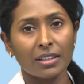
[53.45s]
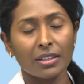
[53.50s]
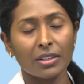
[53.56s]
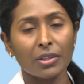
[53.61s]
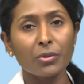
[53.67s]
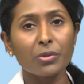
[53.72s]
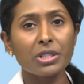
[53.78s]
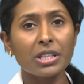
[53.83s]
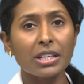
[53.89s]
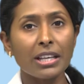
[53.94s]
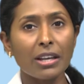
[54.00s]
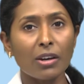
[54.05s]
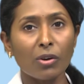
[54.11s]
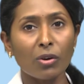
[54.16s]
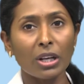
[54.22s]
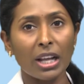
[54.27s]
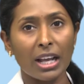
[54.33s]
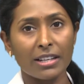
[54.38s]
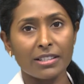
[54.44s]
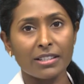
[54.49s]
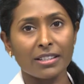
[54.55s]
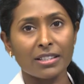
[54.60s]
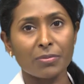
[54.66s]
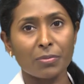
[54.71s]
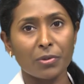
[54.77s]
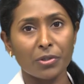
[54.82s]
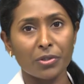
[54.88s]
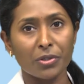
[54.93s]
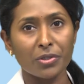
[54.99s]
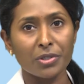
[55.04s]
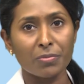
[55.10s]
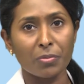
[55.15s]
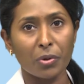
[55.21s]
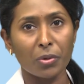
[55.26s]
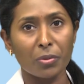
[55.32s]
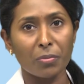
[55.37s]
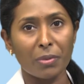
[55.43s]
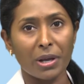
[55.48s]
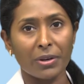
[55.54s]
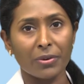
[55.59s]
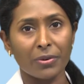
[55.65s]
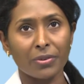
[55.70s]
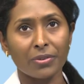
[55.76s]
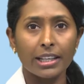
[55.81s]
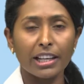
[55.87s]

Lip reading: Usually all adults produce bone marrow.